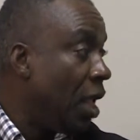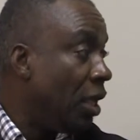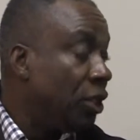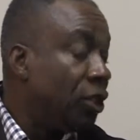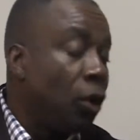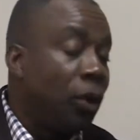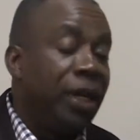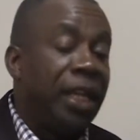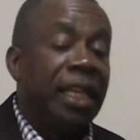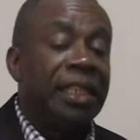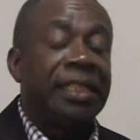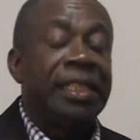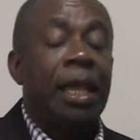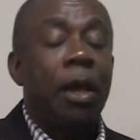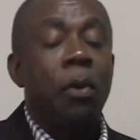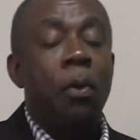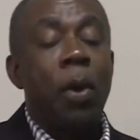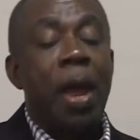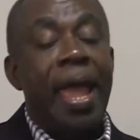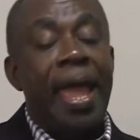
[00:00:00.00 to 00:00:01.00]
So they say,
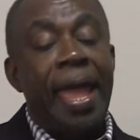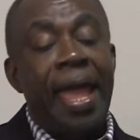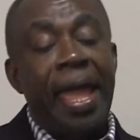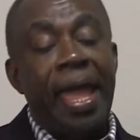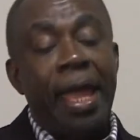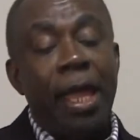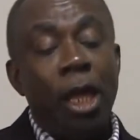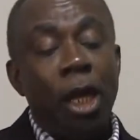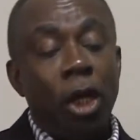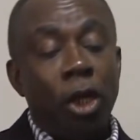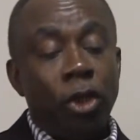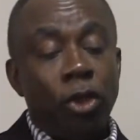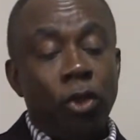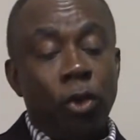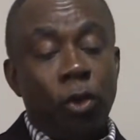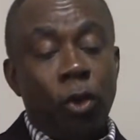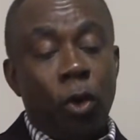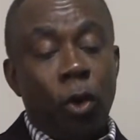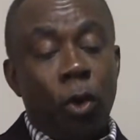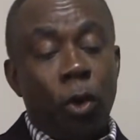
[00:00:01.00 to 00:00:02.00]
well,
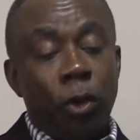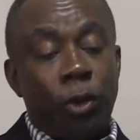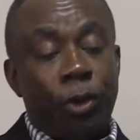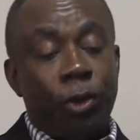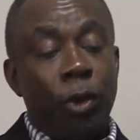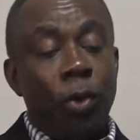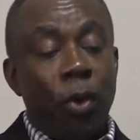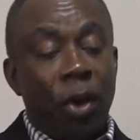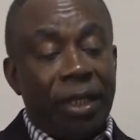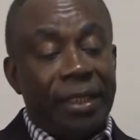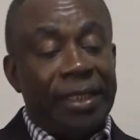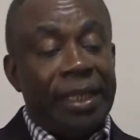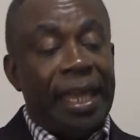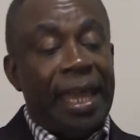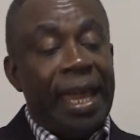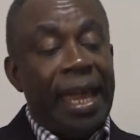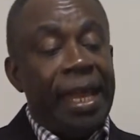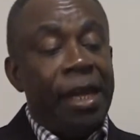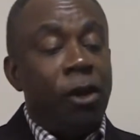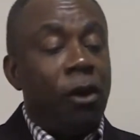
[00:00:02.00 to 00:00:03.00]
you know, towards
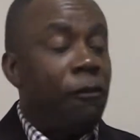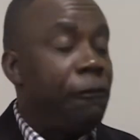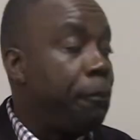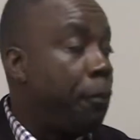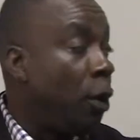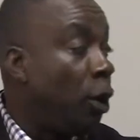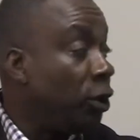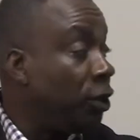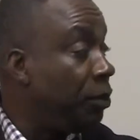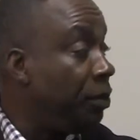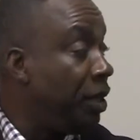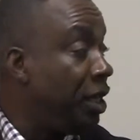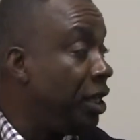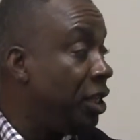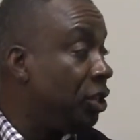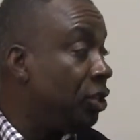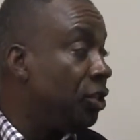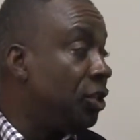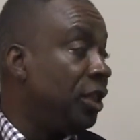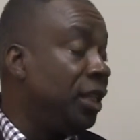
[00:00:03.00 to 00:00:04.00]
the end of Paul's
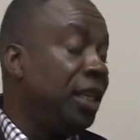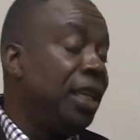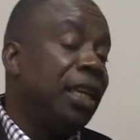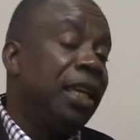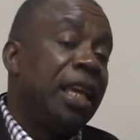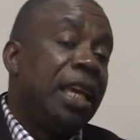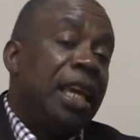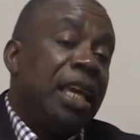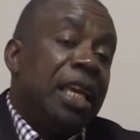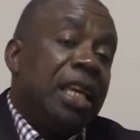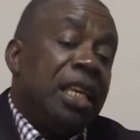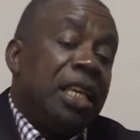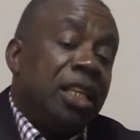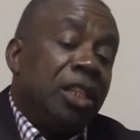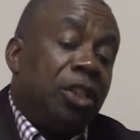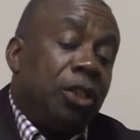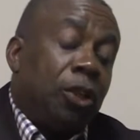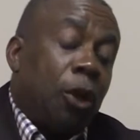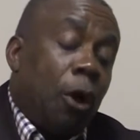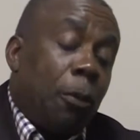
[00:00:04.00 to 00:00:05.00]
ministry, he
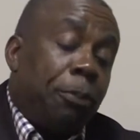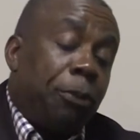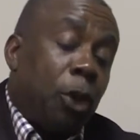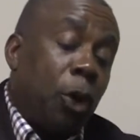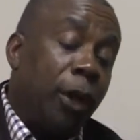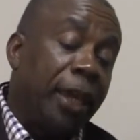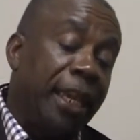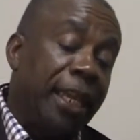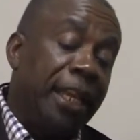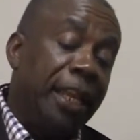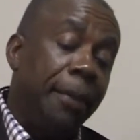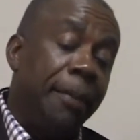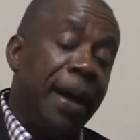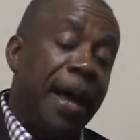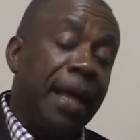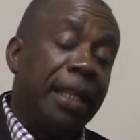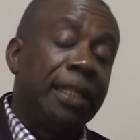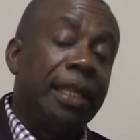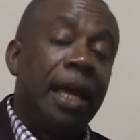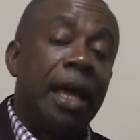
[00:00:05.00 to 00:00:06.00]
stopped talking
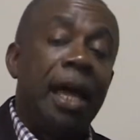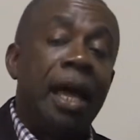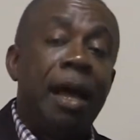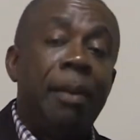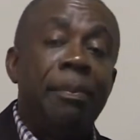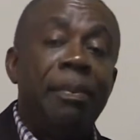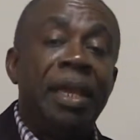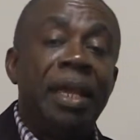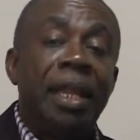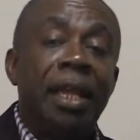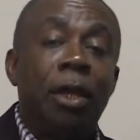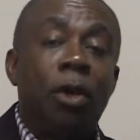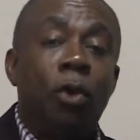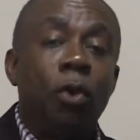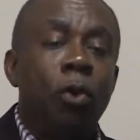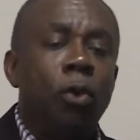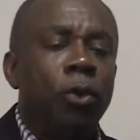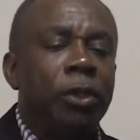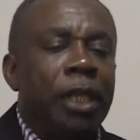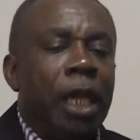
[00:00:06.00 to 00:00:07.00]
about
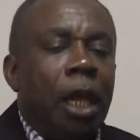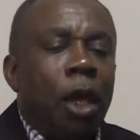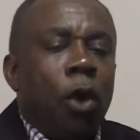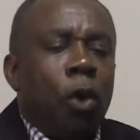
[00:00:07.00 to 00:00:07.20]
miracles.